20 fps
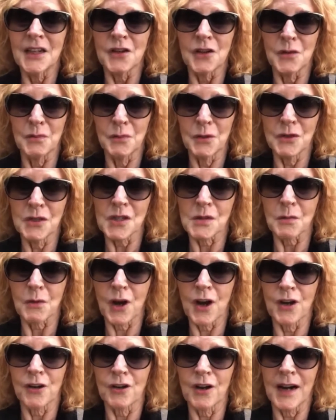the Boost
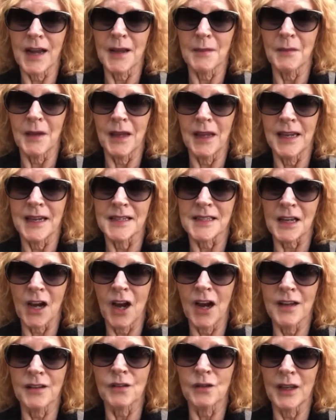program is,
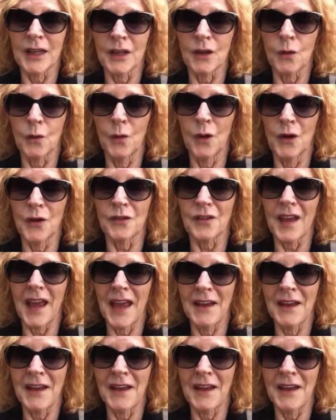I think, worth